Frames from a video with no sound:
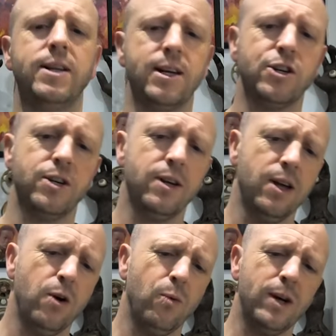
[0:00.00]
edition,
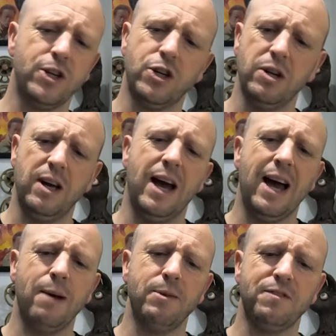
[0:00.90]
which
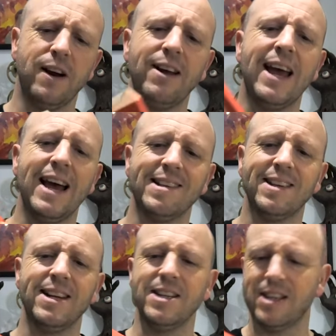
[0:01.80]
I was very
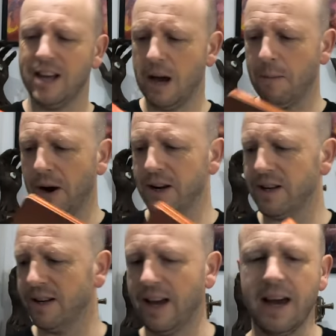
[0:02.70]
hesitant about